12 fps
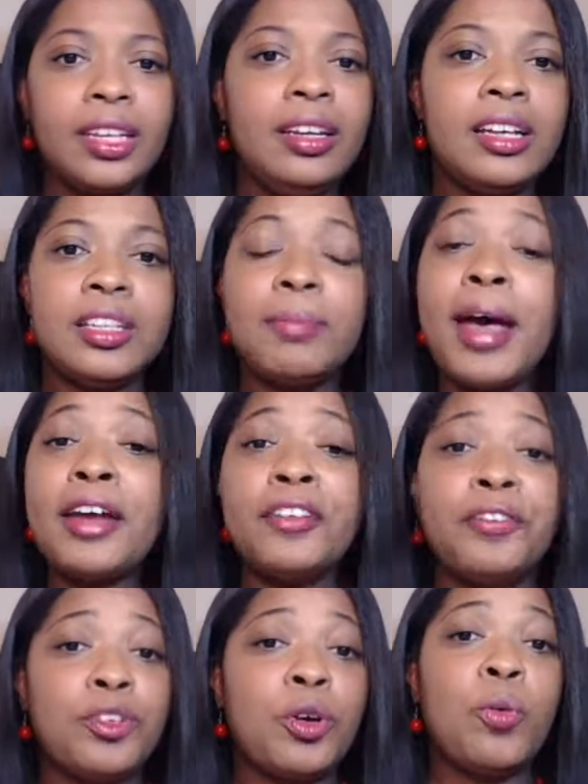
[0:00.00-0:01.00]
It doesn't matter
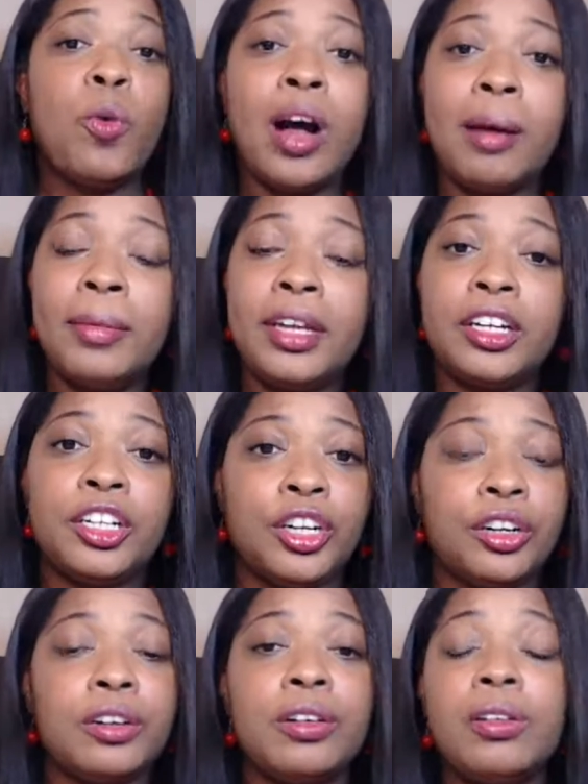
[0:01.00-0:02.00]
if you're a woman, a
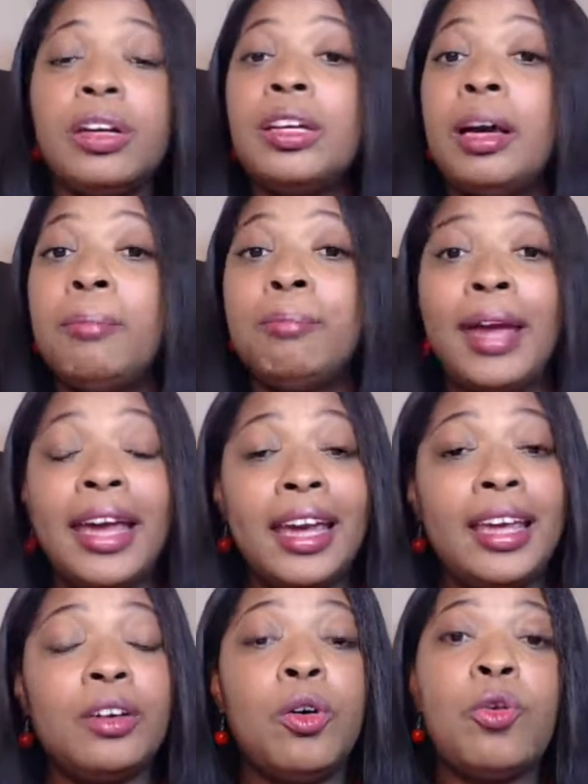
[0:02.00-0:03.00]
girl, a
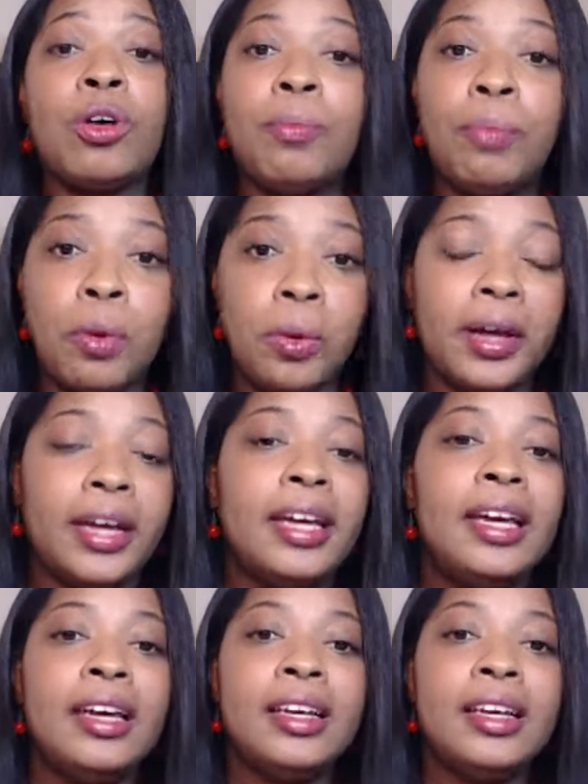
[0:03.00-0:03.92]
man, or a boy.